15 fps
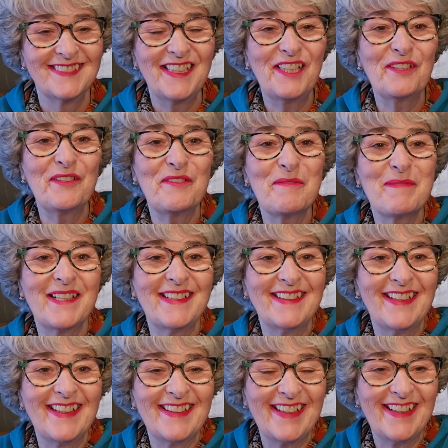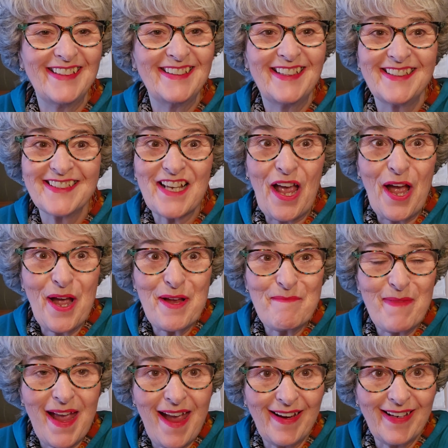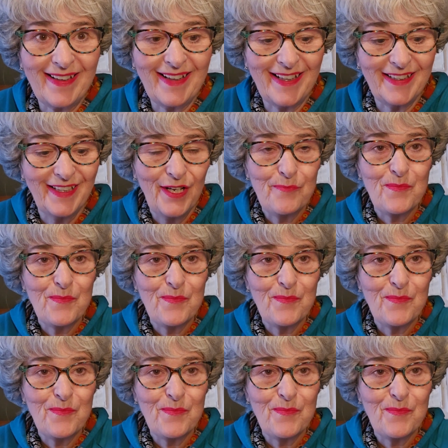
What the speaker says: Hello everybody, Night Does. I'm back again.